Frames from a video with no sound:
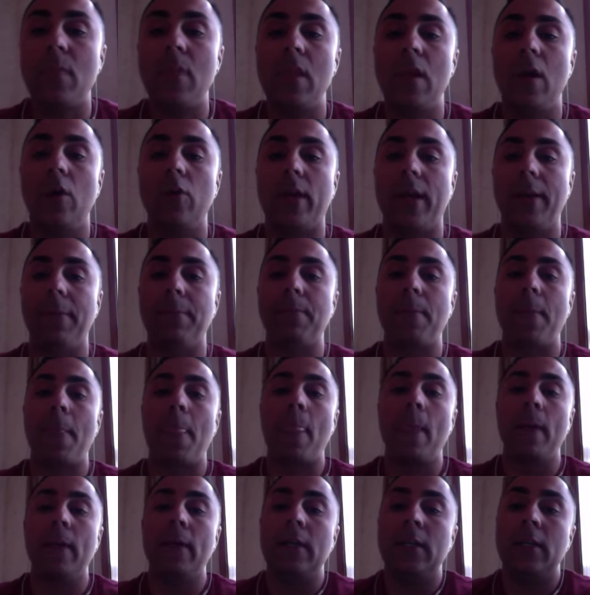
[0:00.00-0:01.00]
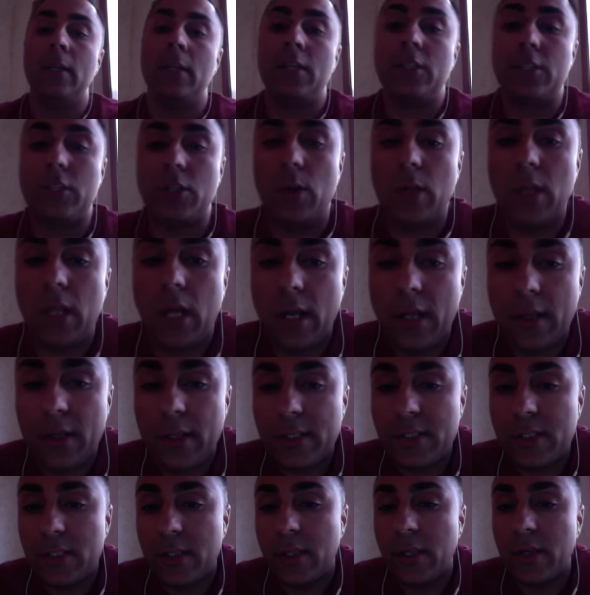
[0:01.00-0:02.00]
Okay. So a lot of
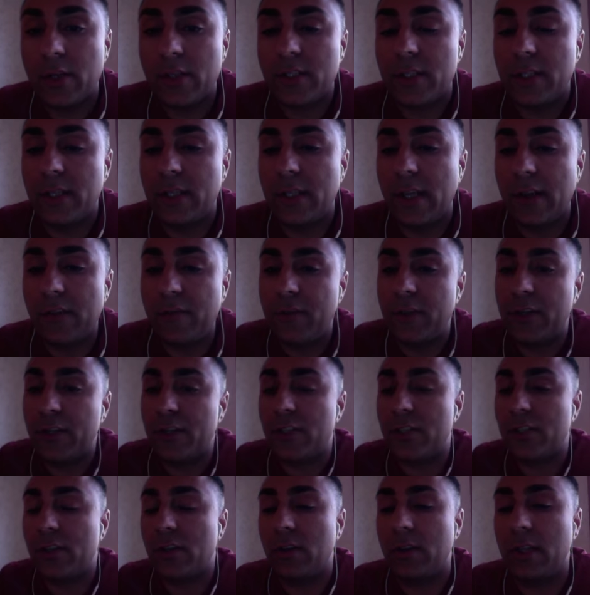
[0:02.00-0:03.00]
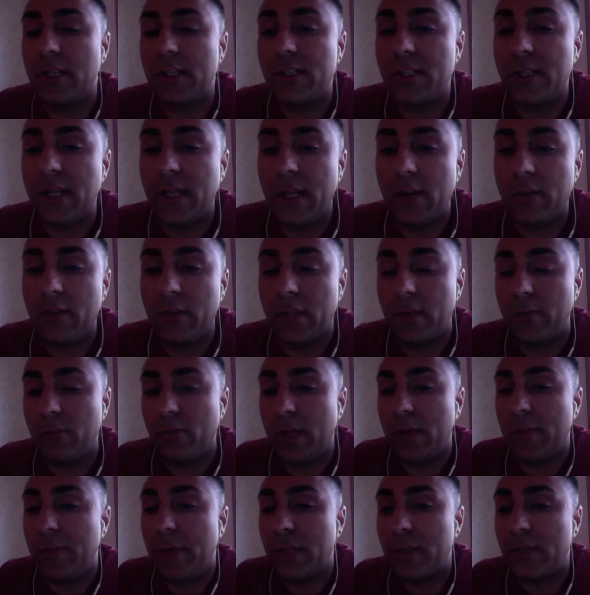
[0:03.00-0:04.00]
this, the definitions are listed out in the
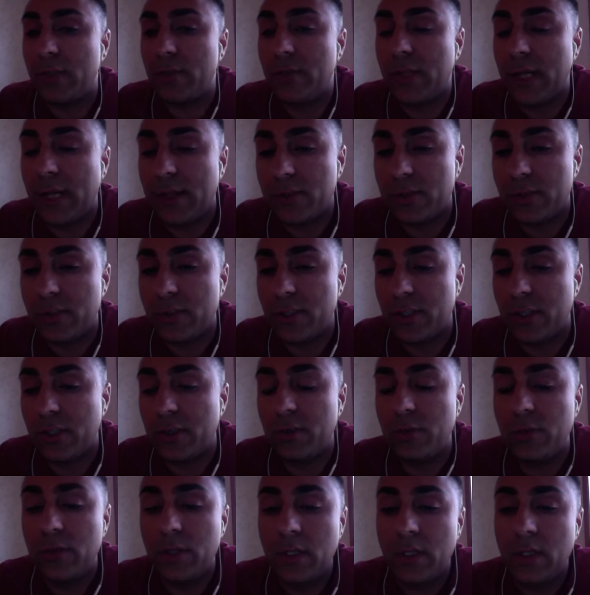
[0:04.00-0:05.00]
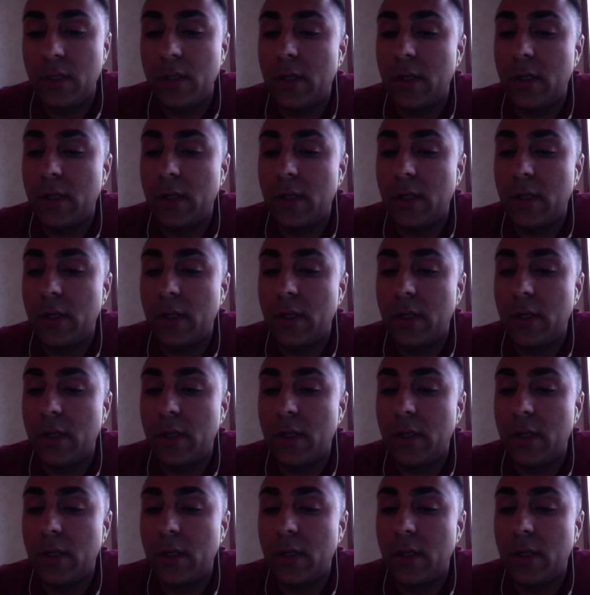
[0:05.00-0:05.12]
REBA 2002,